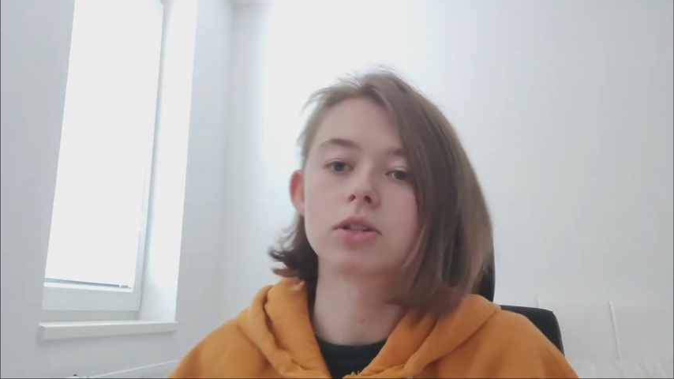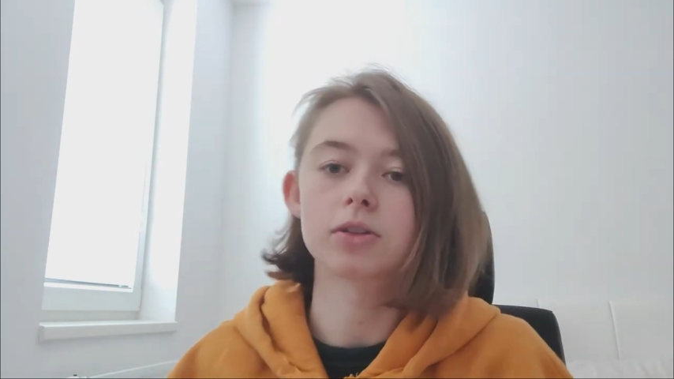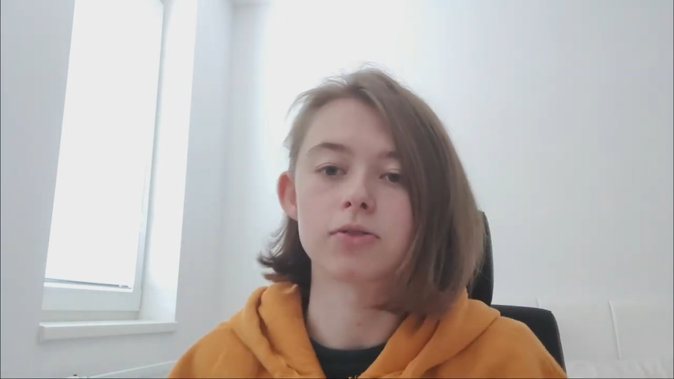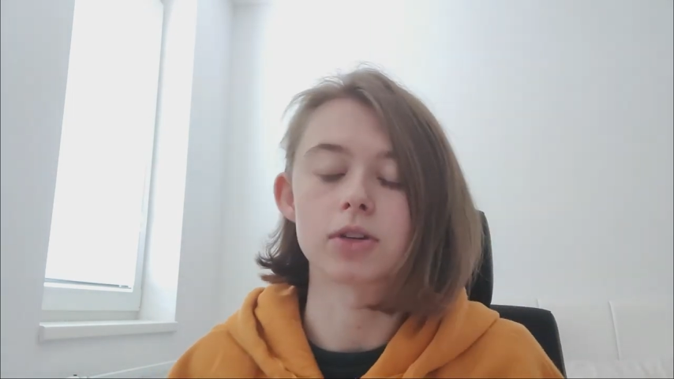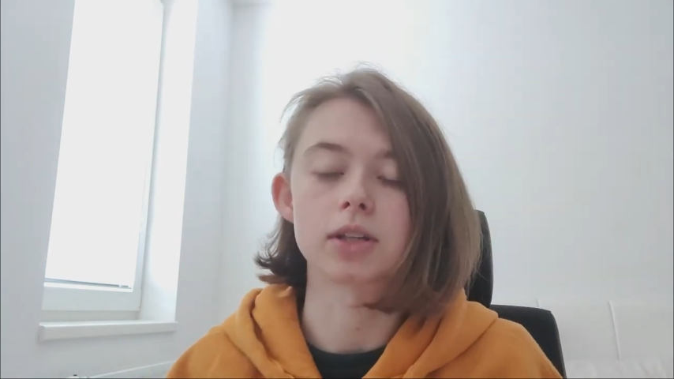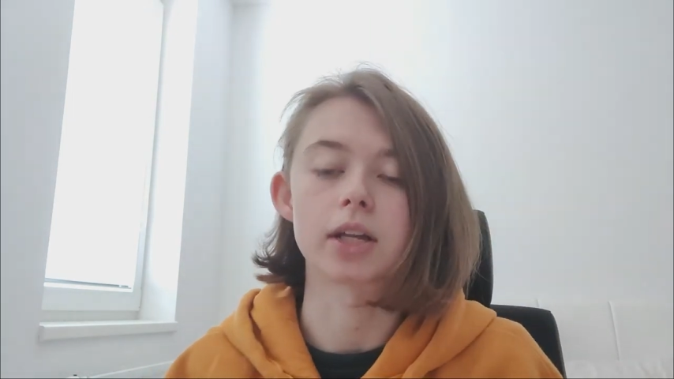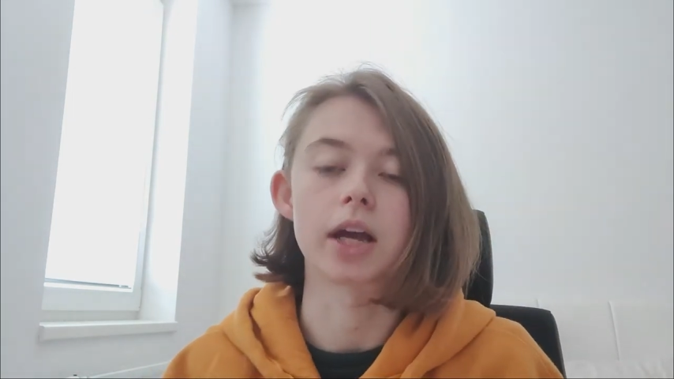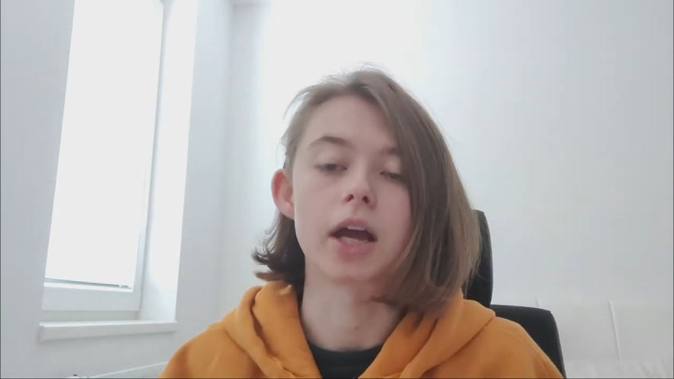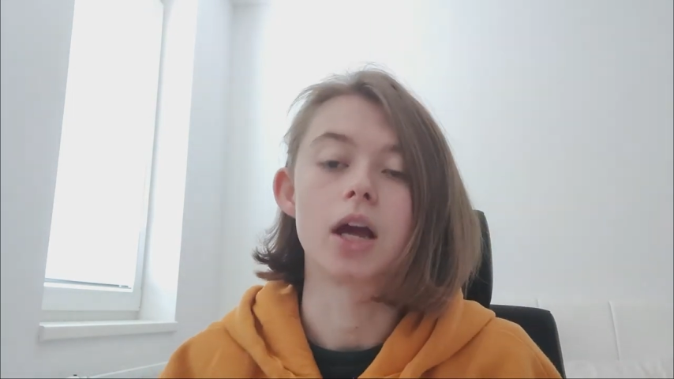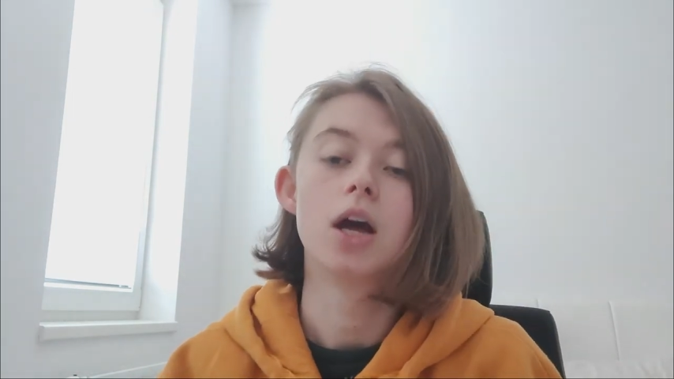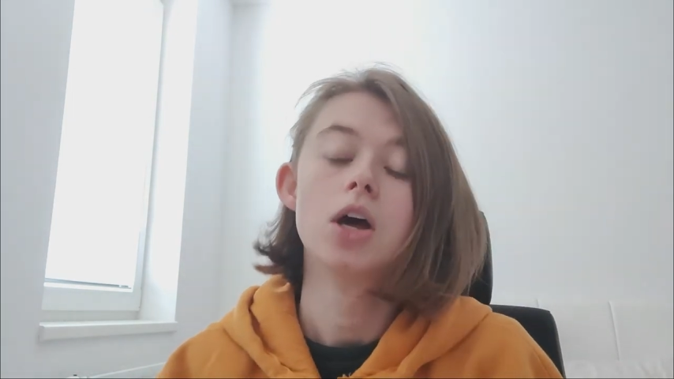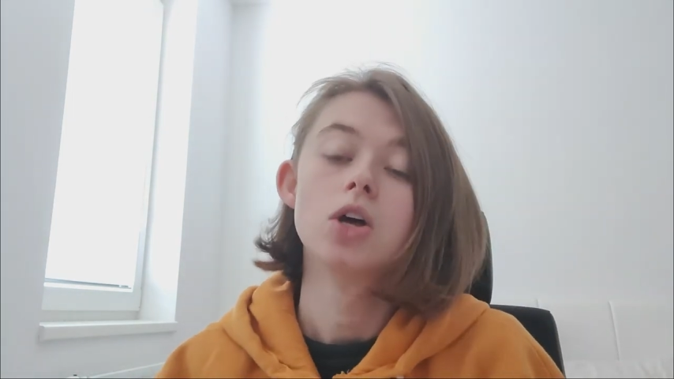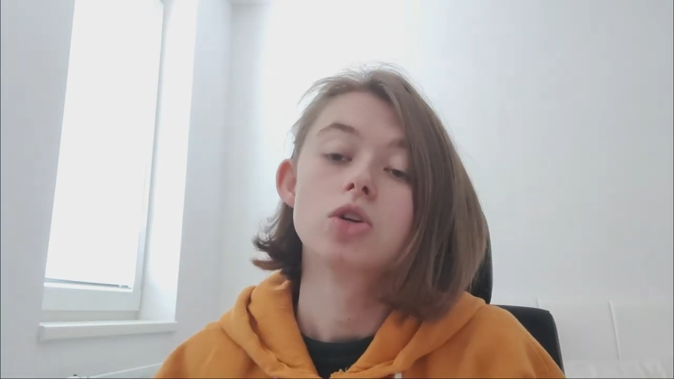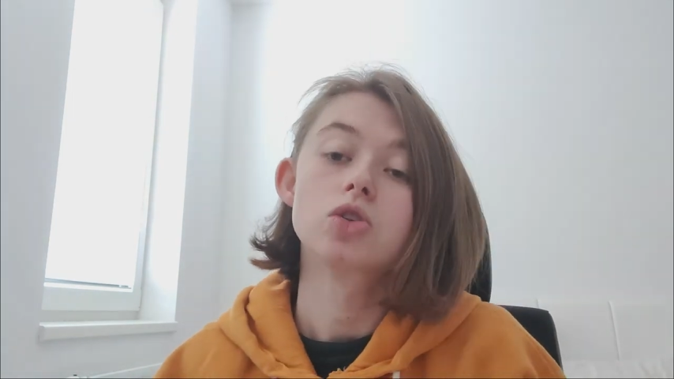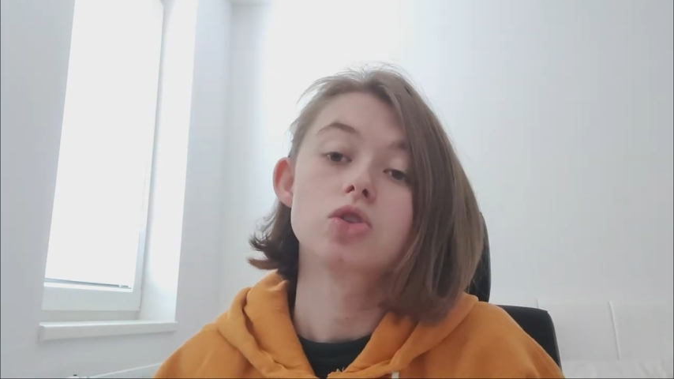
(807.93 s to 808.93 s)
differently.
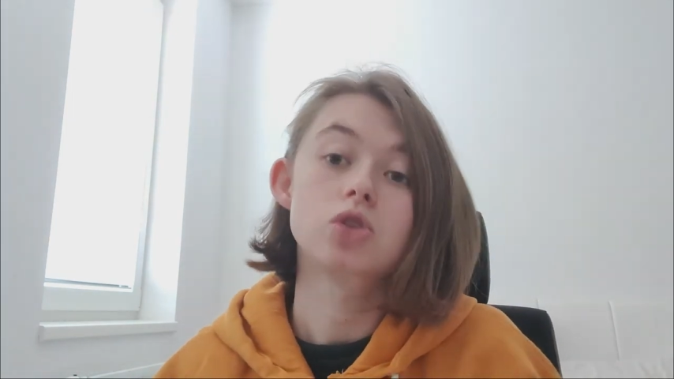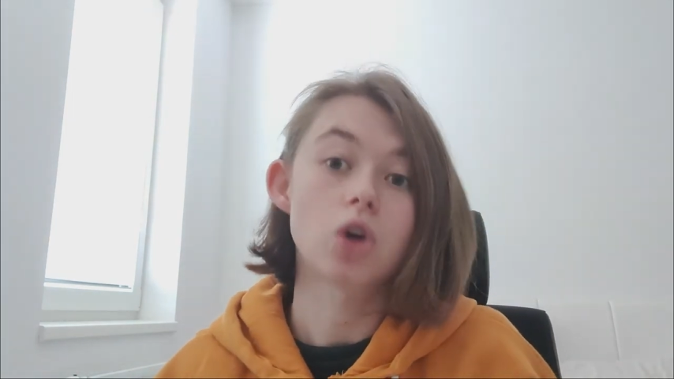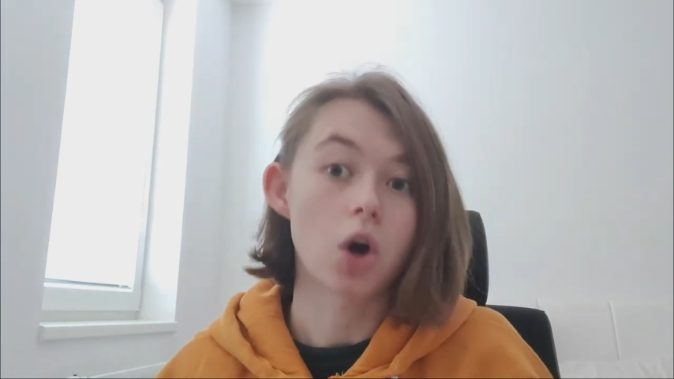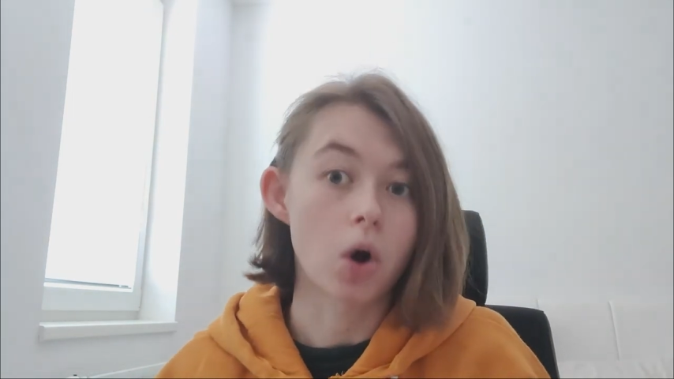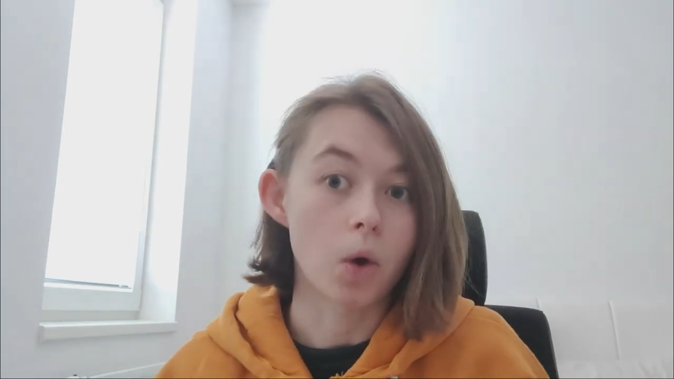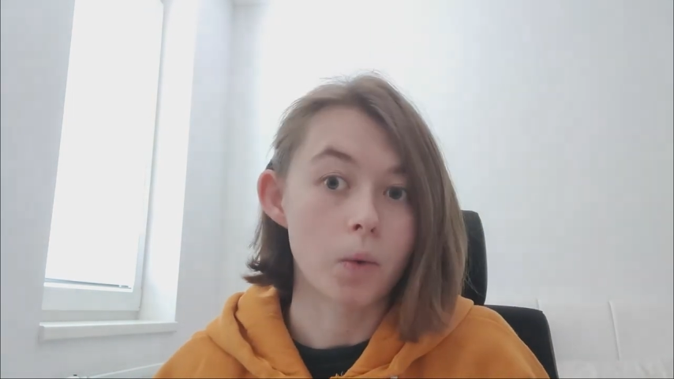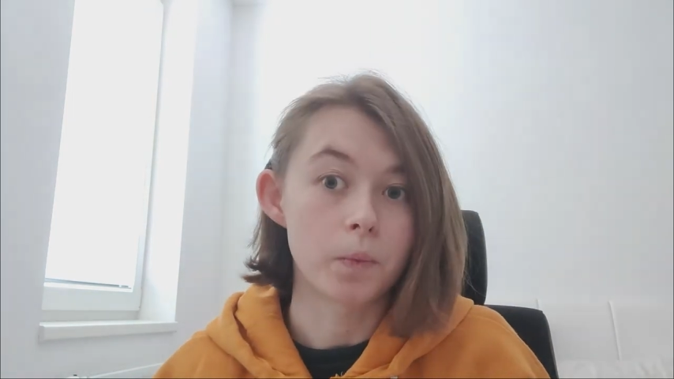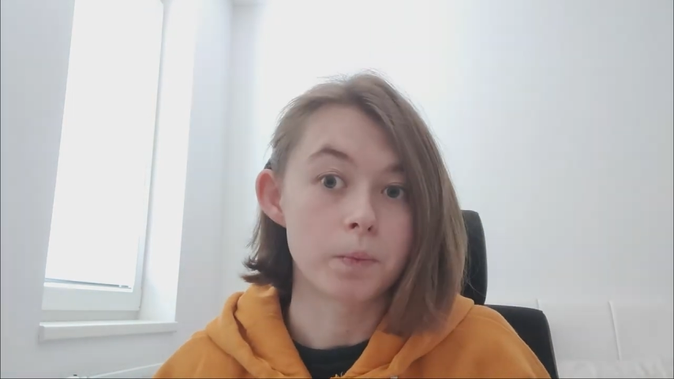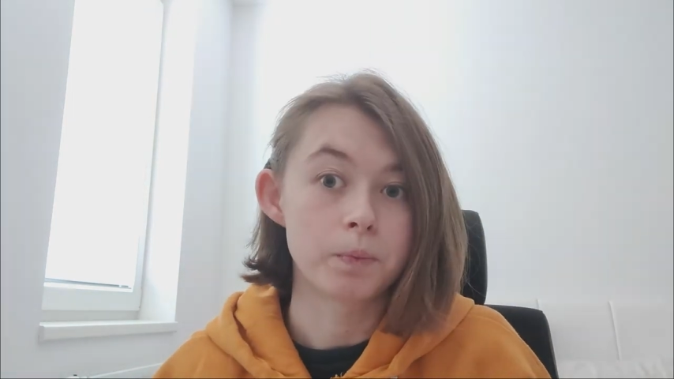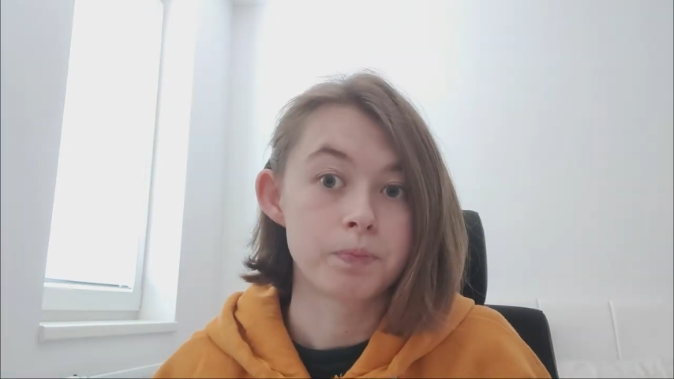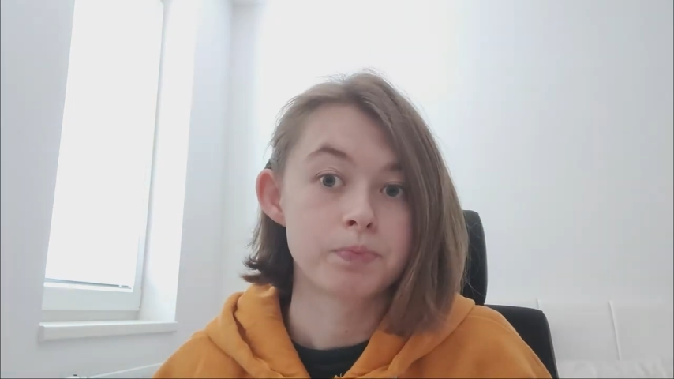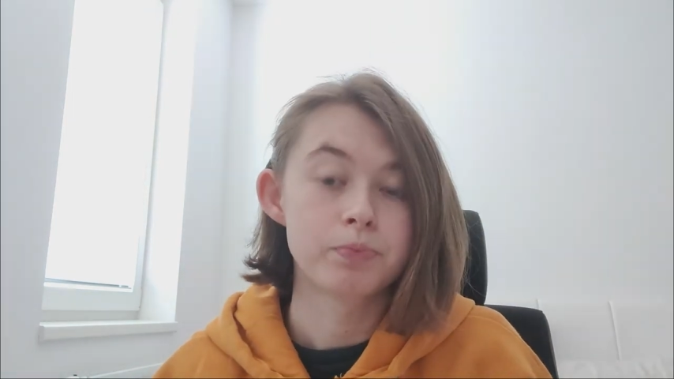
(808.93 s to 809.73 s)
So,